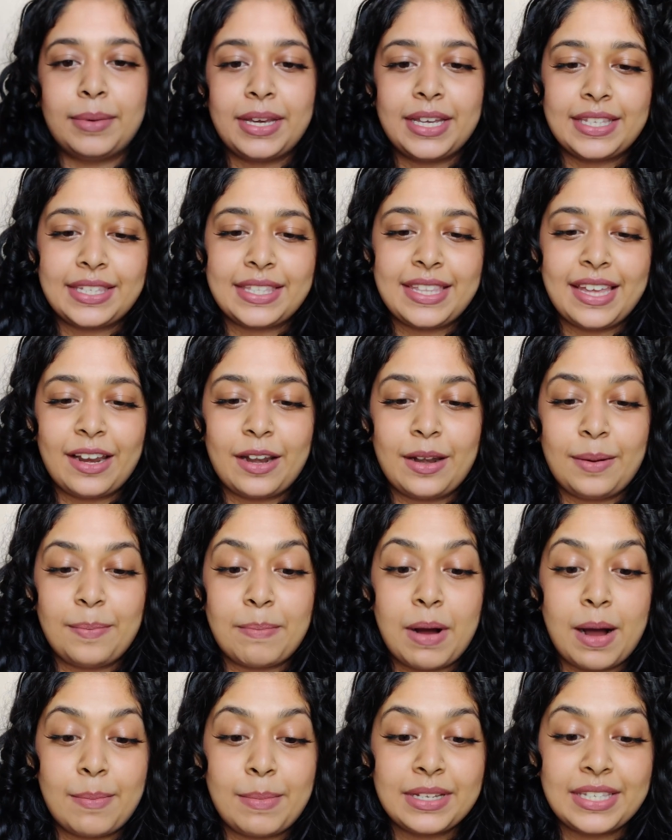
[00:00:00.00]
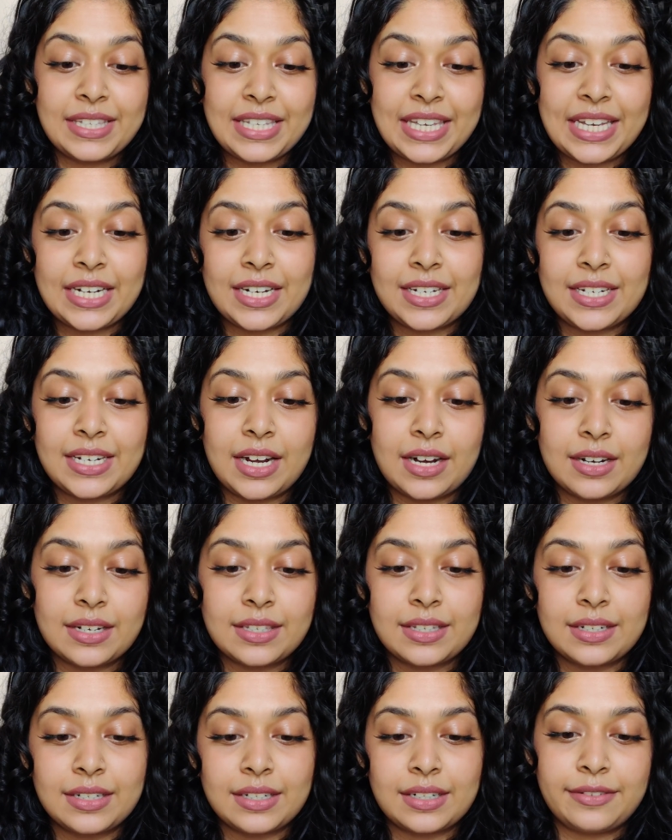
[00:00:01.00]
It's their Mama Sika
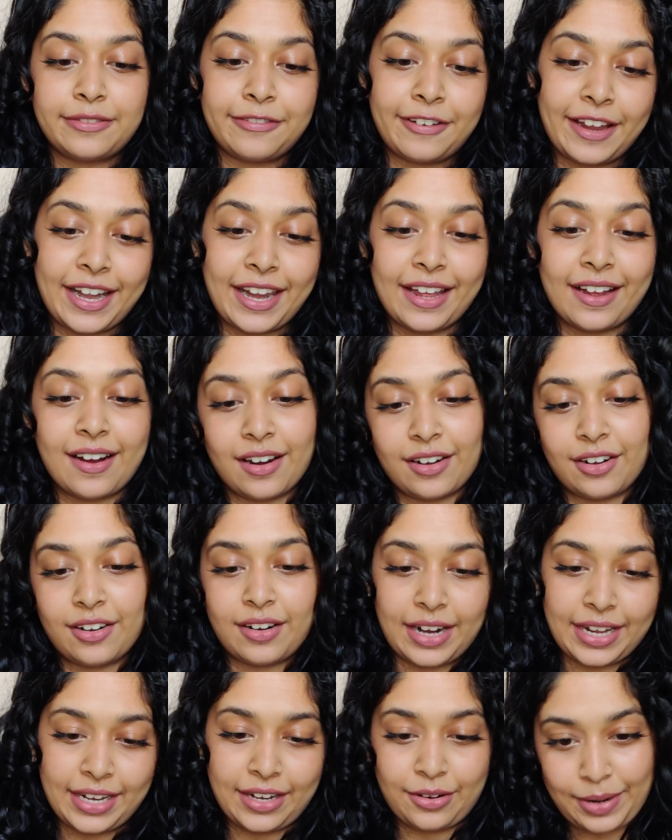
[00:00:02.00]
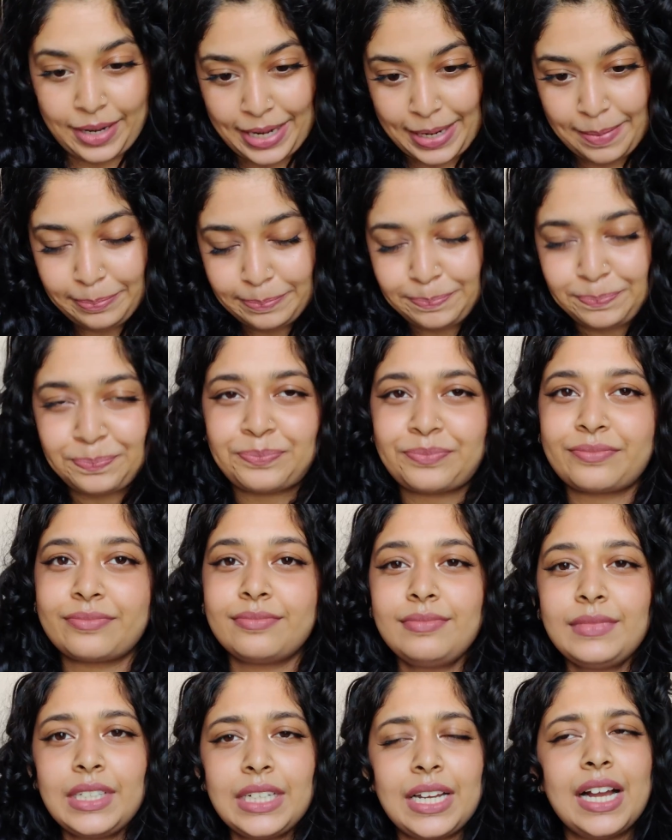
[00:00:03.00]
Dark Circle Fading Under Eye Cream.
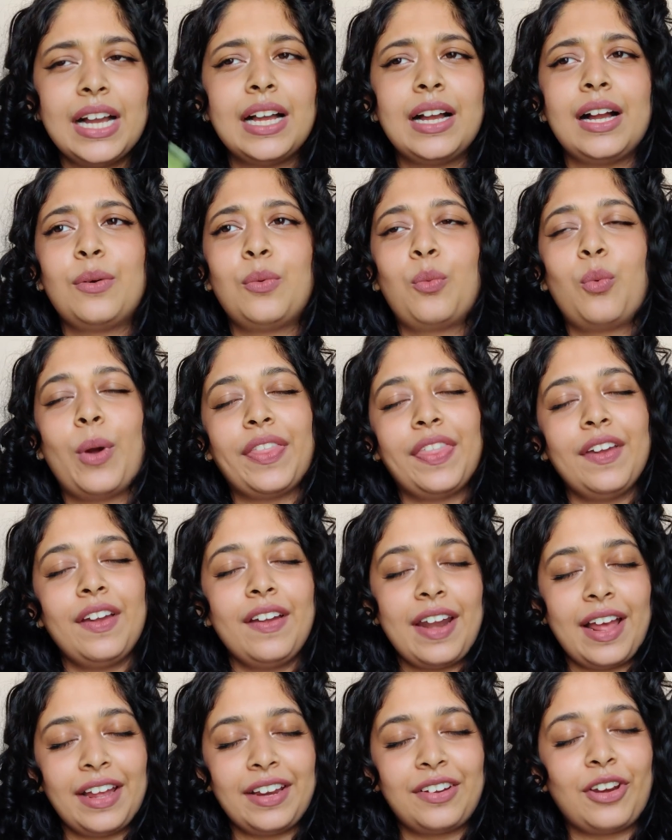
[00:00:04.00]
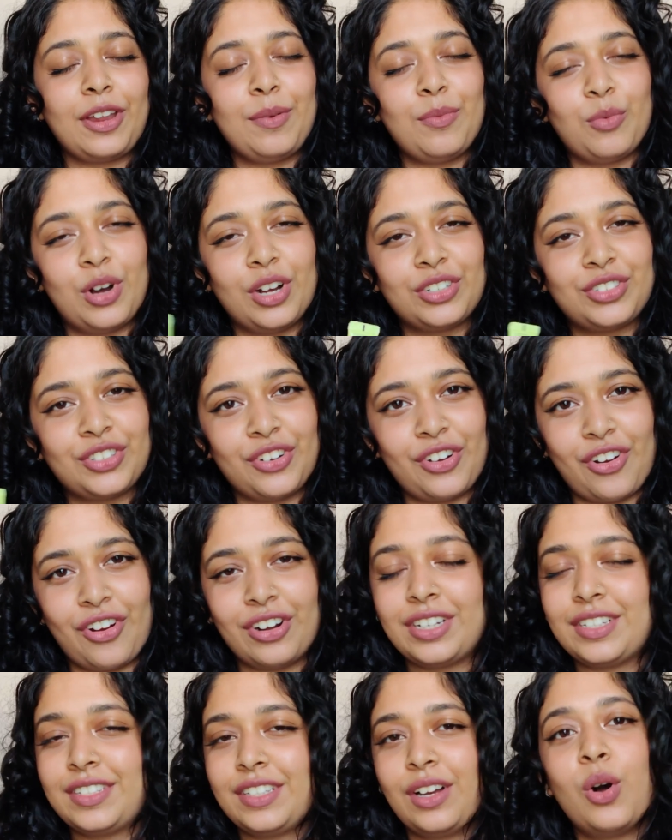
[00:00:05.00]
Whether an eye cream works or
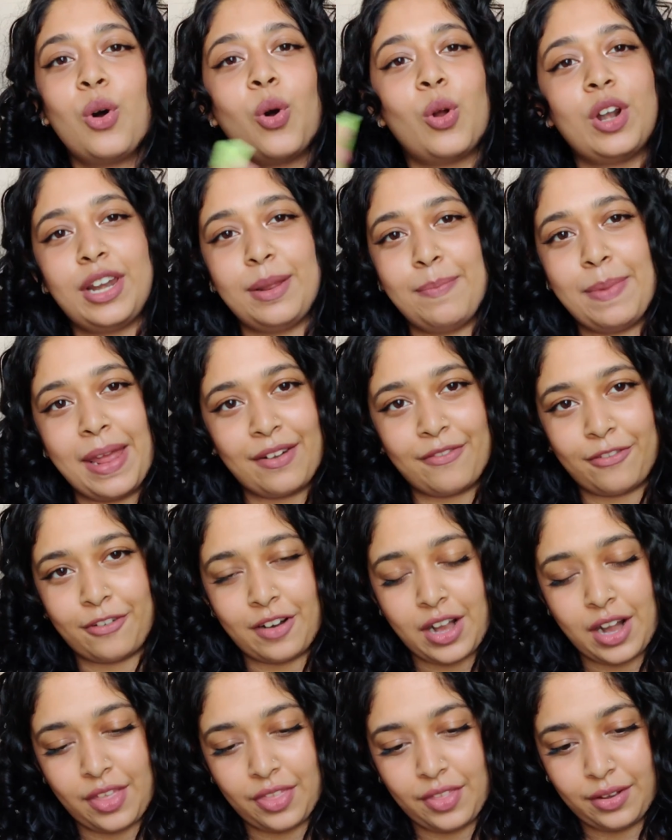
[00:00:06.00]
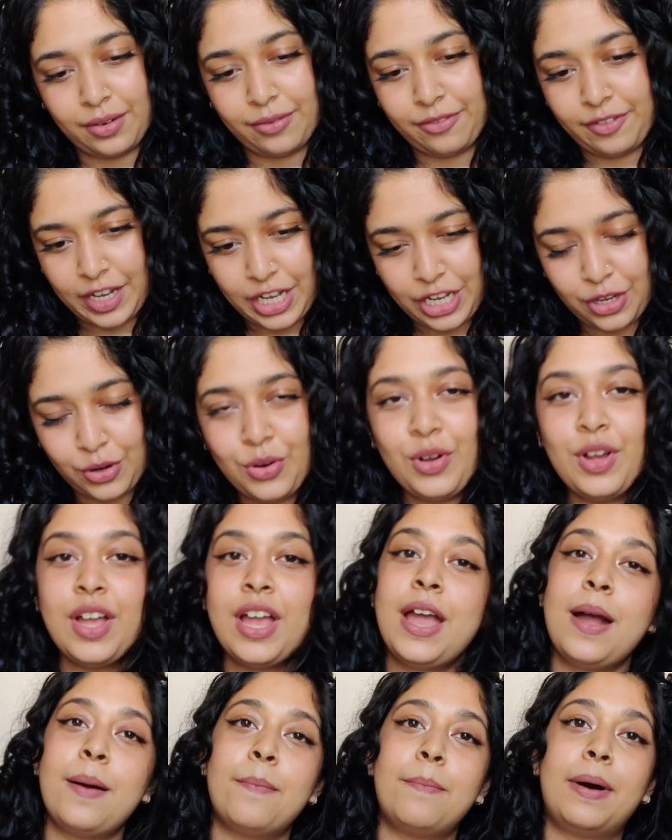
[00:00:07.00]
not is a whole debate for another video,
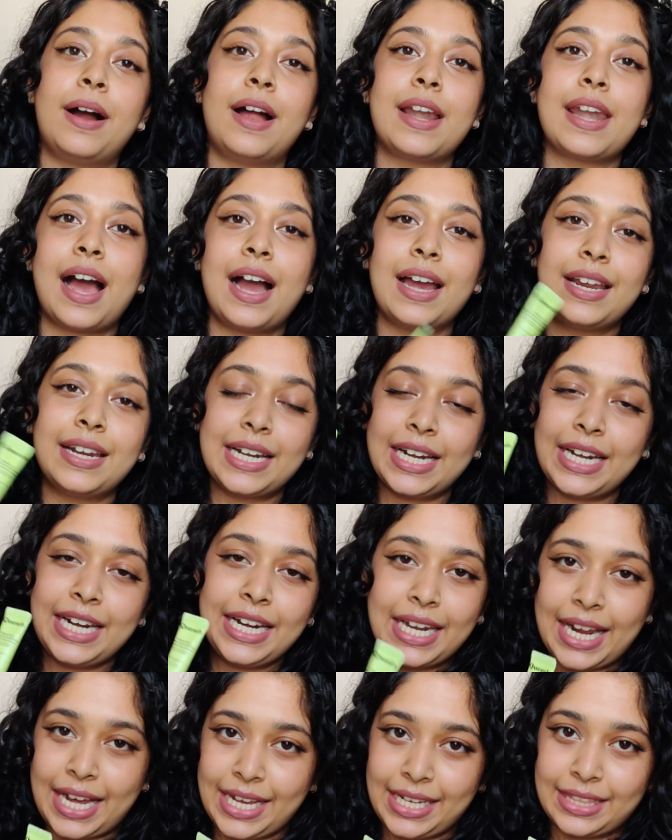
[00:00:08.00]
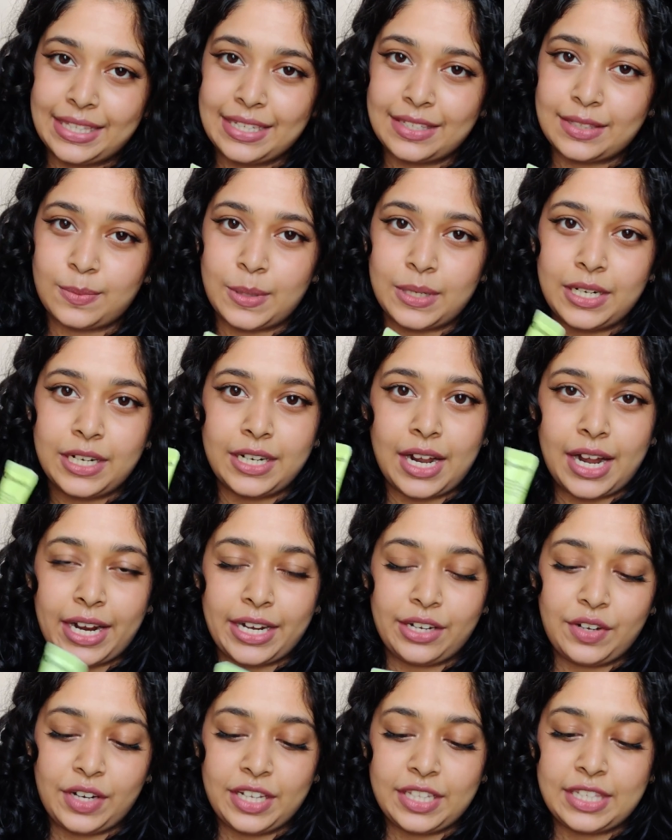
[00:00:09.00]
but I really like this one. It
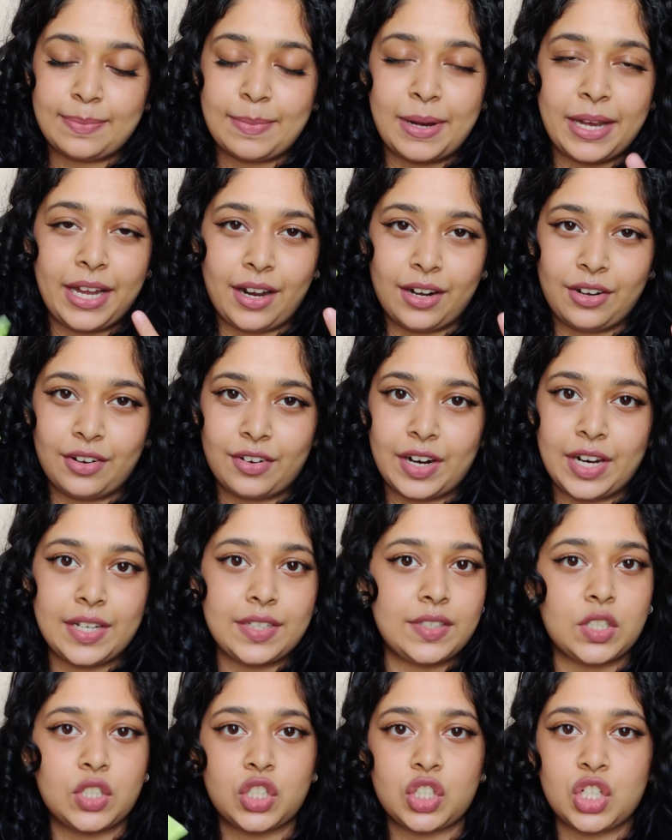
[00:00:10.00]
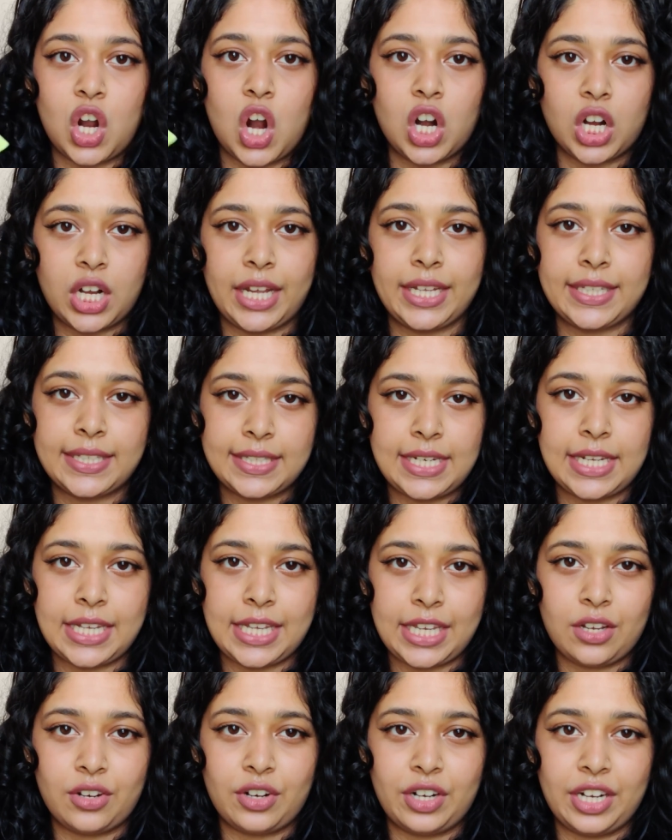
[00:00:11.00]
hydrates my under eyes. It's not like
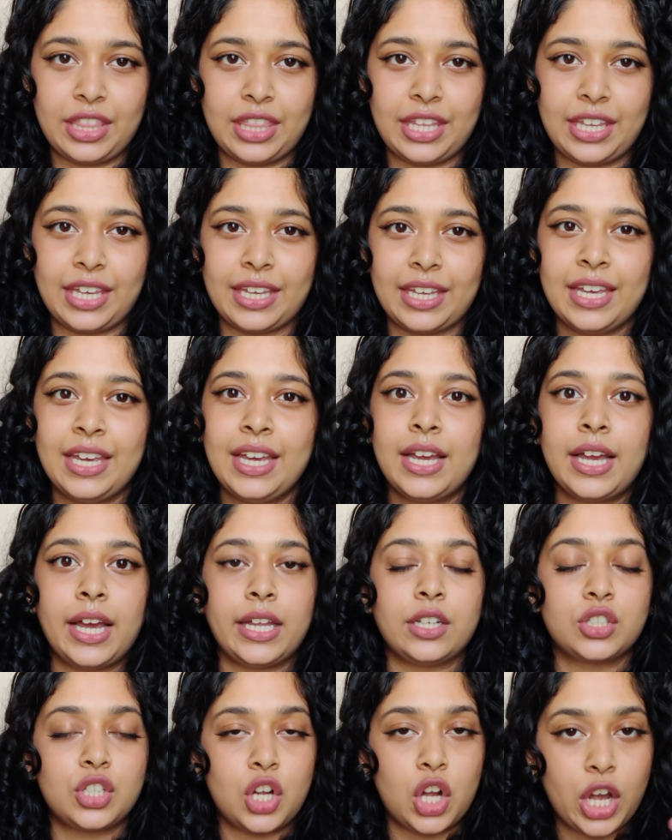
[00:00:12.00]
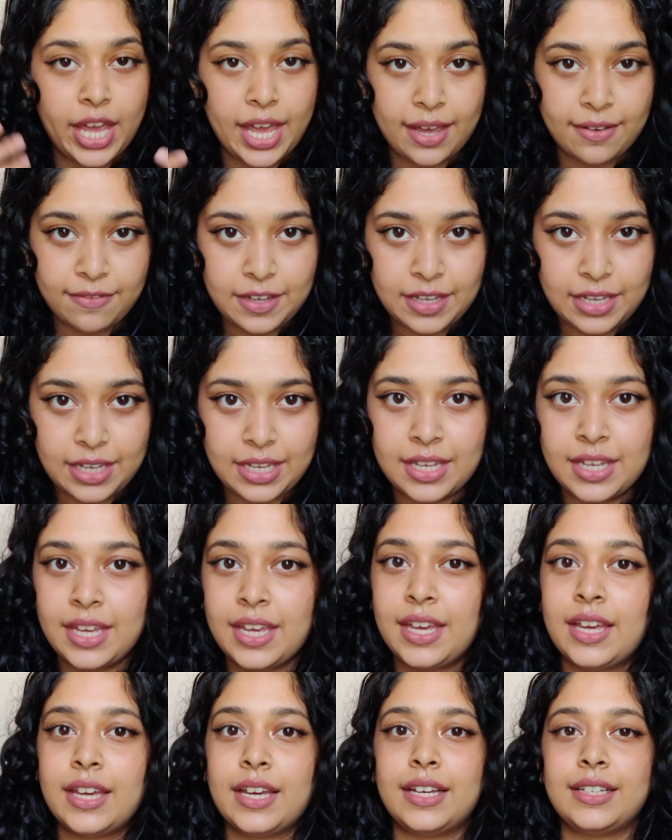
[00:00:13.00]
sticky or anything, and it's not heavy.
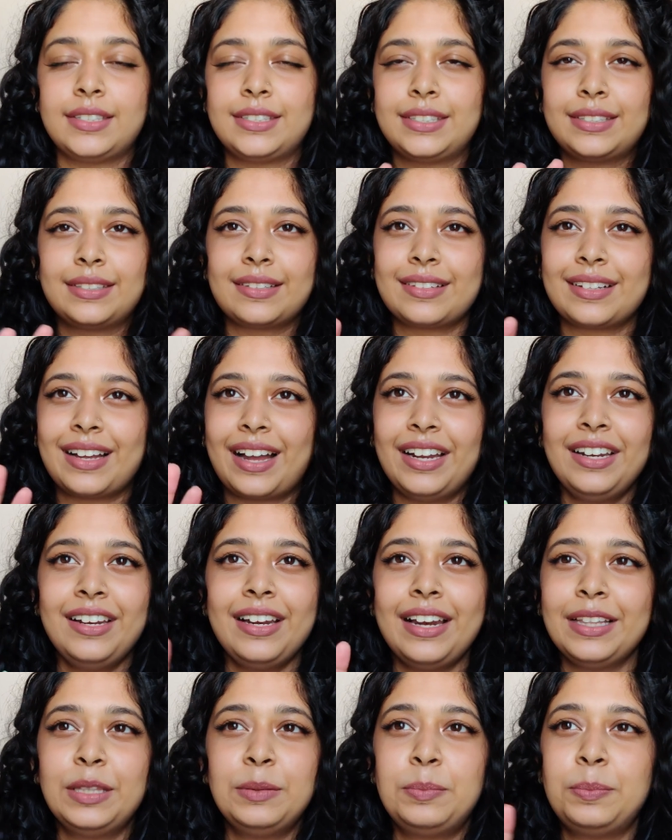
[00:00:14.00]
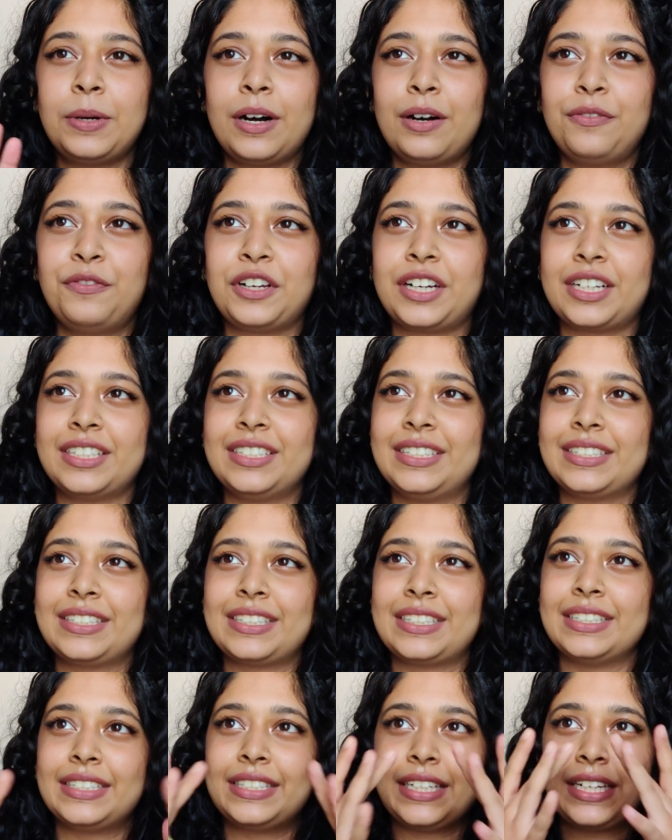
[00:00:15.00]
It's kind of like the perfect
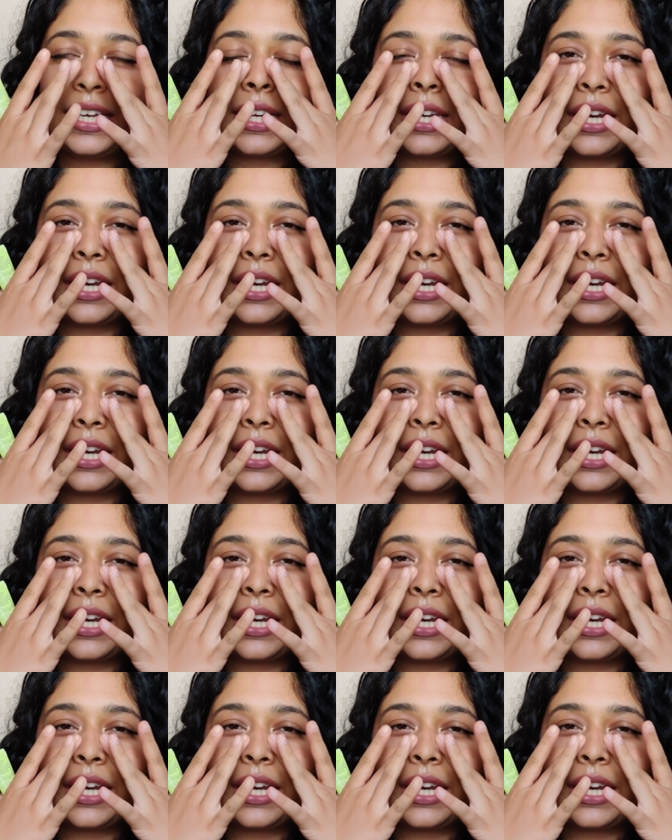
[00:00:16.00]
consistency.